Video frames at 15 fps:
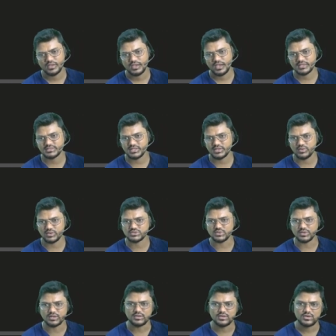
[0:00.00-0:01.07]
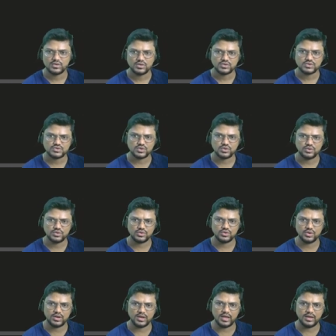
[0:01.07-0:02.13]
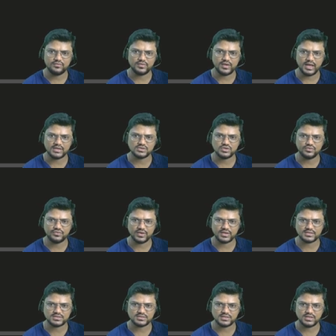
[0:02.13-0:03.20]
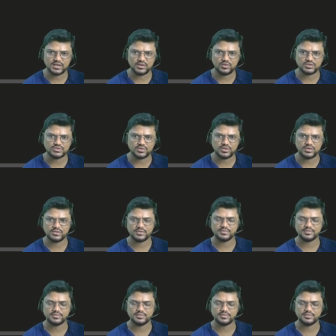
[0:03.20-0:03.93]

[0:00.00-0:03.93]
X equals 1. So your f dash of x equals what?